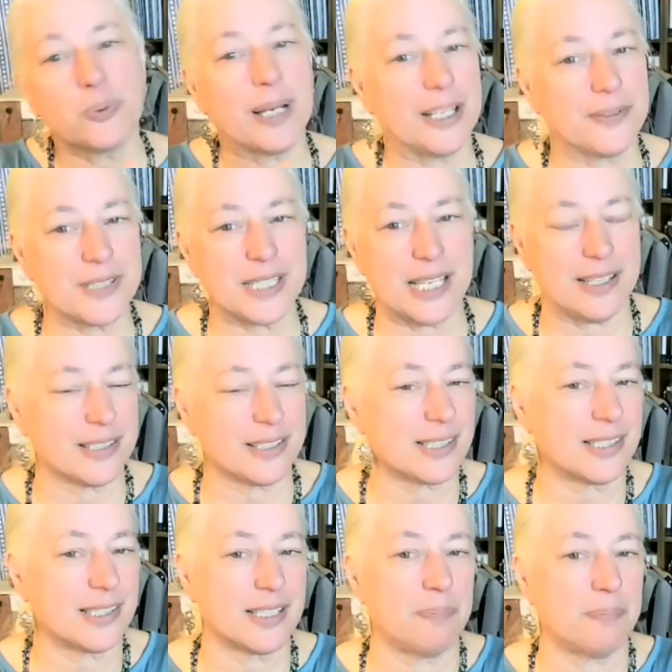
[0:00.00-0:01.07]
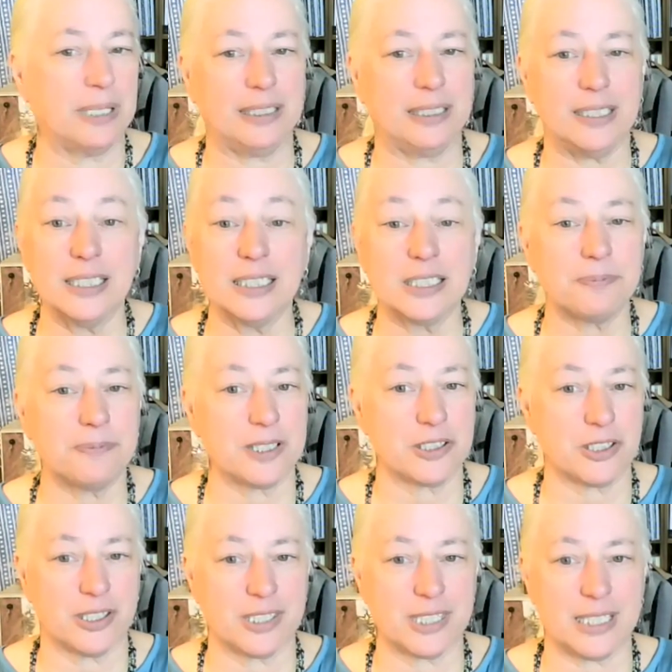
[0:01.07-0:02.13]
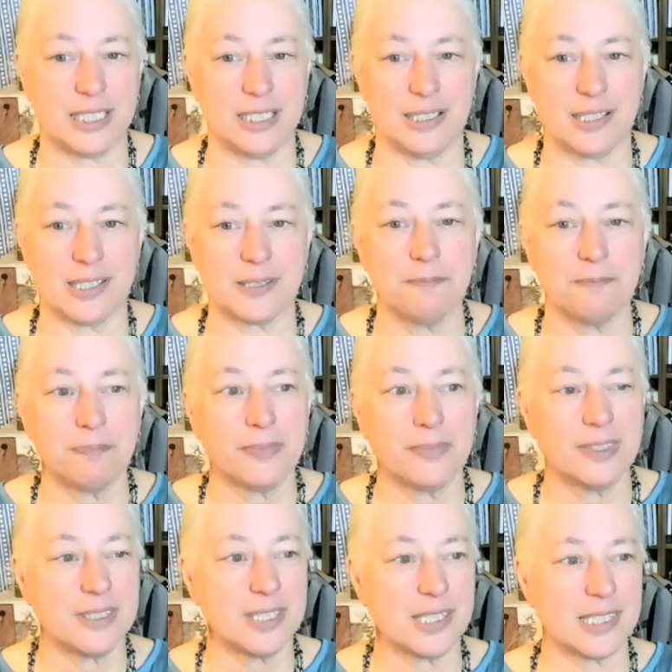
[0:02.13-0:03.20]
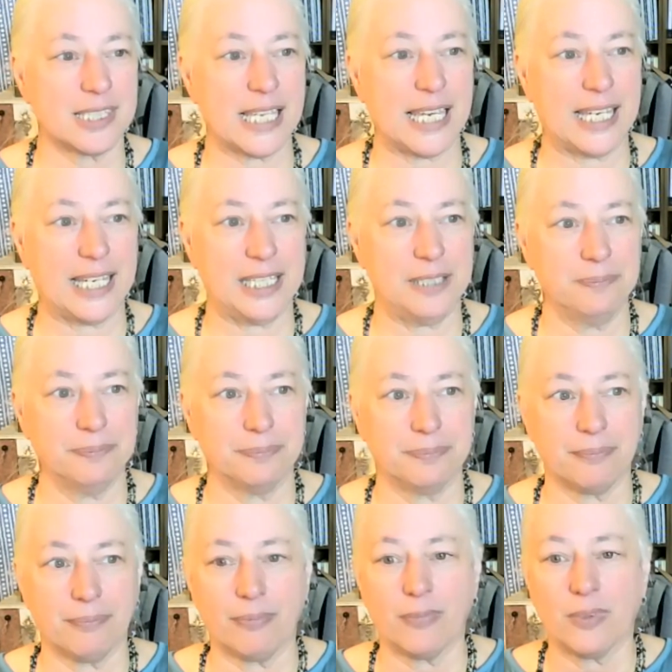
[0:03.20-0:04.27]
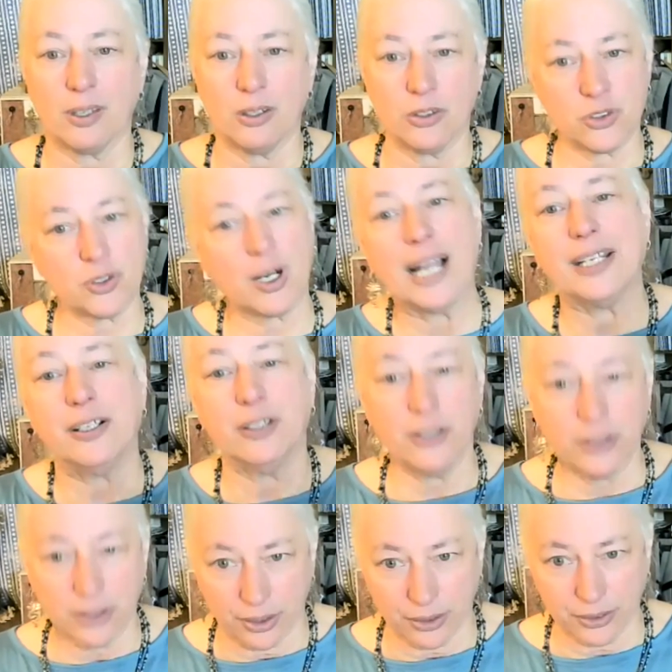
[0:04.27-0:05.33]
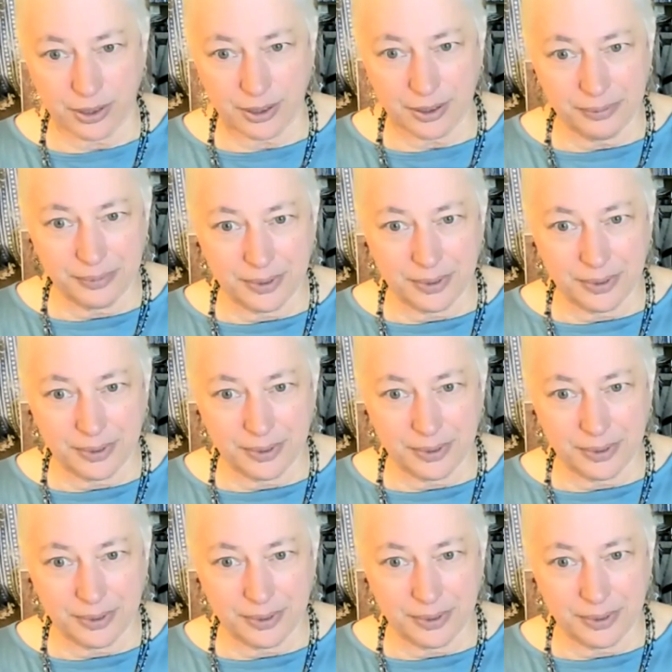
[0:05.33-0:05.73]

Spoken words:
way of saying stomach yin deficiency is to say dry earth.